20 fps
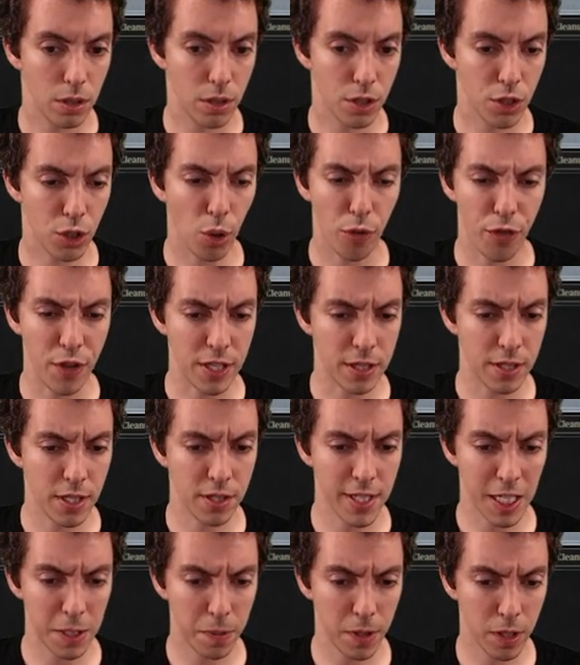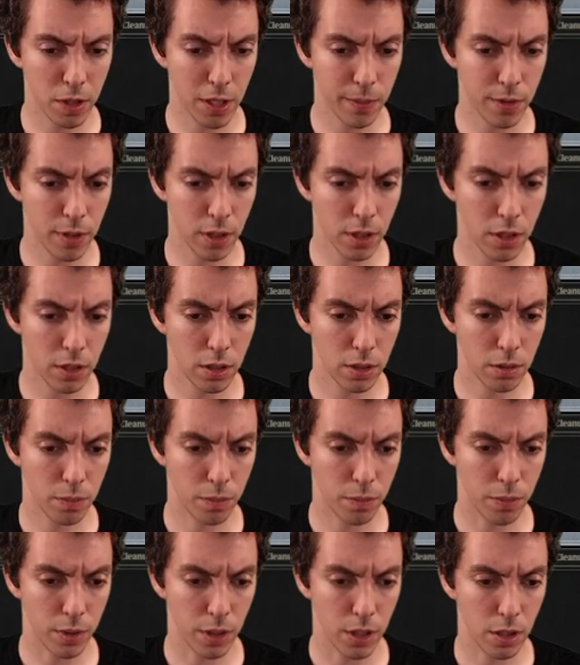don't think these decks play Cryptic,
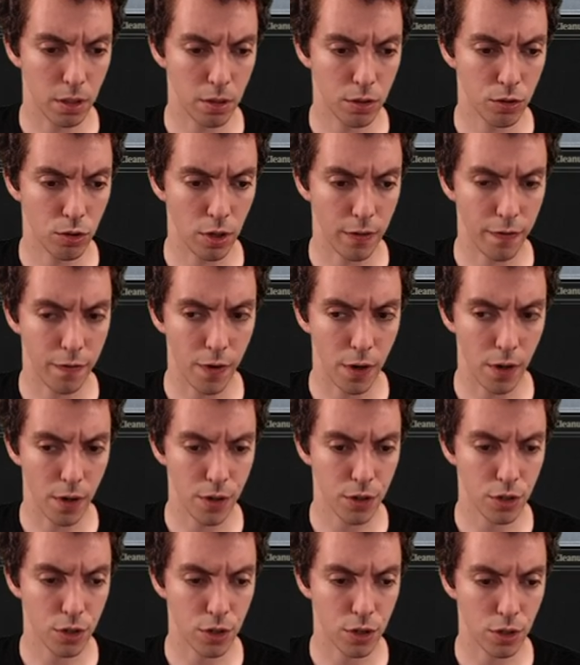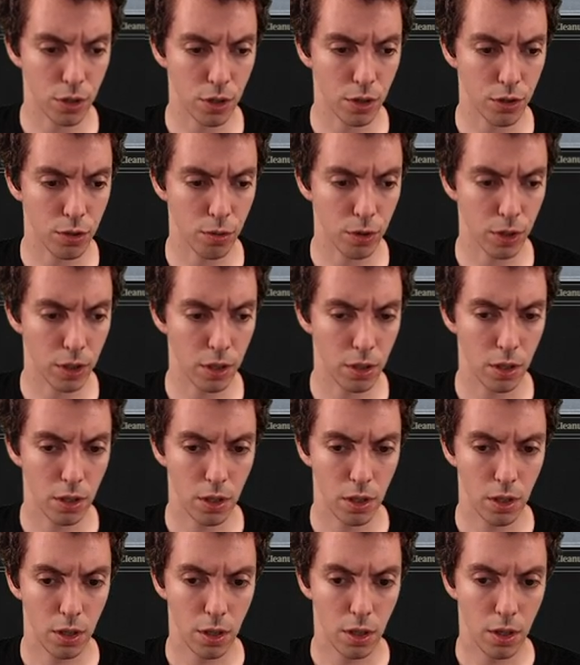but draw Forest, sure. So we're going to
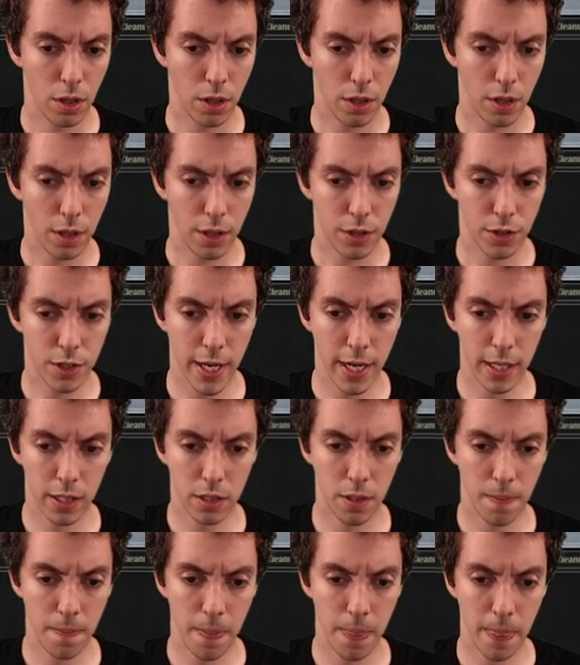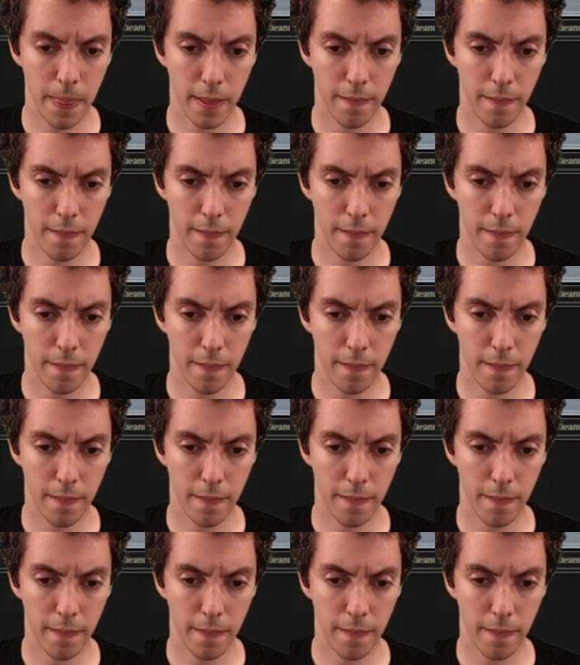Sanctum,